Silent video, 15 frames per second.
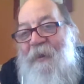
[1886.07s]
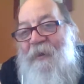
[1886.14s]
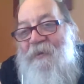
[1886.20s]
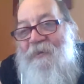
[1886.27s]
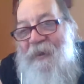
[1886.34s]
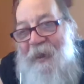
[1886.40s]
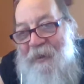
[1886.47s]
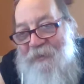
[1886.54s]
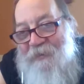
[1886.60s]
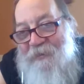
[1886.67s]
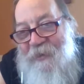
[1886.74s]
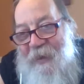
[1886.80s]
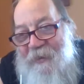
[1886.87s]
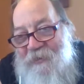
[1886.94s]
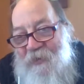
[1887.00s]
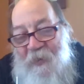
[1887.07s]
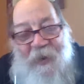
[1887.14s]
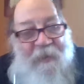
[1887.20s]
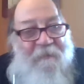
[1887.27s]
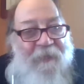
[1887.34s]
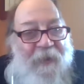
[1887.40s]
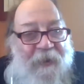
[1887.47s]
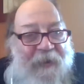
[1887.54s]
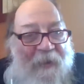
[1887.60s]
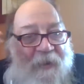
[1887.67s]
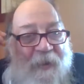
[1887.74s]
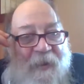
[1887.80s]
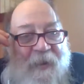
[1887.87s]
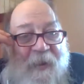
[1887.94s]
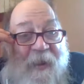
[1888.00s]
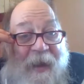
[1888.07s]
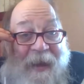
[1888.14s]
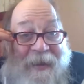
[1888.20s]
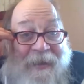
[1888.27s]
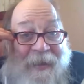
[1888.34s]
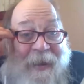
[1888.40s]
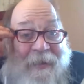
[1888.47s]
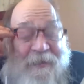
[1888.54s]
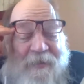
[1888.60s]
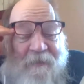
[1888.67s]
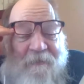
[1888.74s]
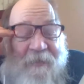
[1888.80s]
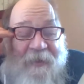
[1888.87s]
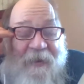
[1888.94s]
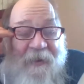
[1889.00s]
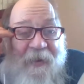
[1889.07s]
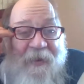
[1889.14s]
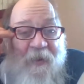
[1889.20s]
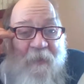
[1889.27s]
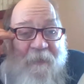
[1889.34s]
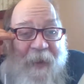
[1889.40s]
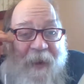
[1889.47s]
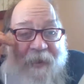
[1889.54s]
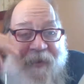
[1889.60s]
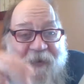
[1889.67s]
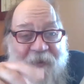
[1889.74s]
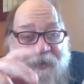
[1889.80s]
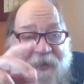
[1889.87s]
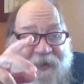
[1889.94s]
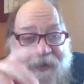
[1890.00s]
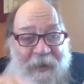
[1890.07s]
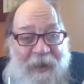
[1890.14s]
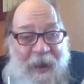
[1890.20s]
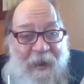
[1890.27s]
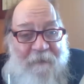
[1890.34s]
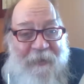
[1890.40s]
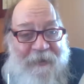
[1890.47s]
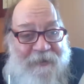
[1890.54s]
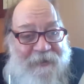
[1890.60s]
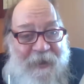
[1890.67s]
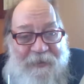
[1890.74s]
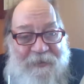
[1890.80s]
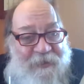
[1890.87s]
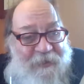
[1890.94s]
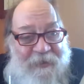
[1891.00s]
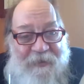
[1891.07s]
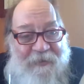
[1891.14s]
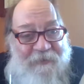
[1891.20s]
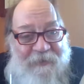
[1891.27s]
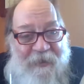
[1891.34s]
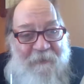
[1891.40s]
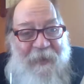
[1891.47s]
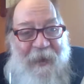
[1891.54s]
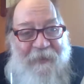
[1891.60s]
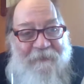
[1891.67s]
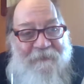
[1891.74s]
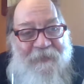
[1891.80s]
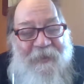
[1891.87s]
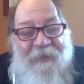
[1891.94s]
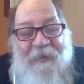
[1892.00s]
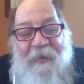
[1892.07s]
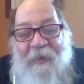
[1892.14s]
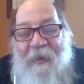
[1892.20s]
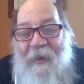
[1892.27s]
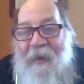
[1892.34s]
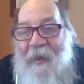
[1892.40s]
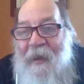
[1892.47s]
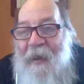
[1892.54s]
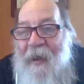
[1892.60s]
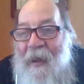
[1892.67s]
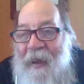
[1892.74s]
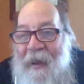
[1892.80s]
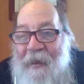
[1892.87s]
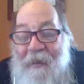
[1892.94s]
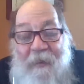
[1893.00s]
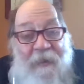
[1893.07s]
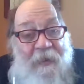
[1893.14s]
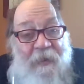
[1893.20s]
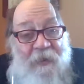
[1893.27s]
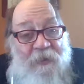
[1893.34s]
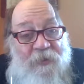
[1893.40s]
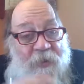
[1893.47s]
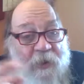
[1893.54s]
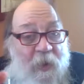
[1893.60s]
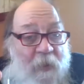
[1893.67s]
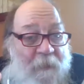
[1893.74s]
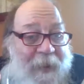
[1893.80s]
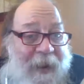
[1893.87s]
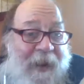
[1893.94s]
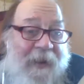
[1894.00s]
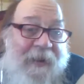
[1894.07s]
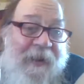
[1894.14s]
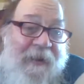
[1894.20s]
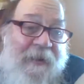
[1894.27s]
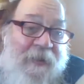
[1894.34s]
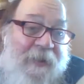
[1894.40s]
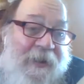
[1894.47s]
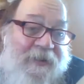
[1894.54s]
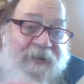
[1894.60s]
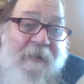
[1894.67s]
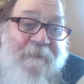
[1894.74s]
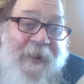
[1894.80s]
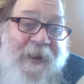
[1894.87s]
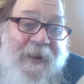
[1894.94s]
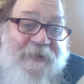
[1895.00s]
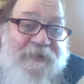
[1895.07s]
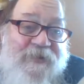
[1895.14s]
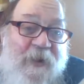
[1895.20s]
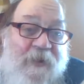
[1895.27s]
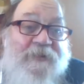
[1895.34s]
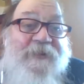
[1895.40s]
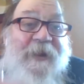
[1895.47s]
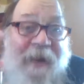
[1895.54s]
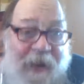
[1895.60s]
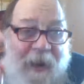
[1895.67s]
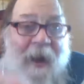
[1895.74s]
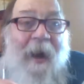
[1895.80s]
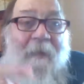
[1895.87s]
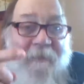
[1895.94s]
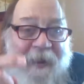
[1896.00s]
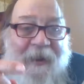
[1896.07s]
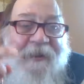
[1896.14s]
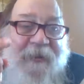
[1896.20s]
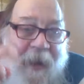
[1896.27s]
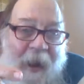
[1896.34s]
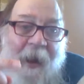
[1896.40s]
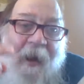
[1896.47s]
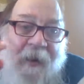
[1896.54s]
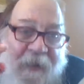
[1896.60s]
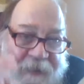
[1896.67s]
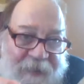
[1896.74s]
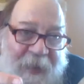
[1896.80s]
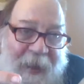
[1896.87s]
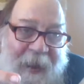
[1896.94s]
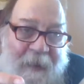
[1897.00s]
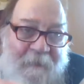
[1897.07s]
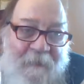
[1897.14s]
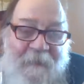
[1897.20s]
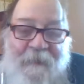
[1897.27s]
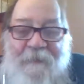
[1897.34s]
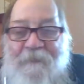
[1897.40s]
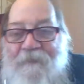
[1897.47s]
Yes, that's great. But I'd like some, I go back and look at the comment section and come on. And you should go back and look at the past shows and comment on them.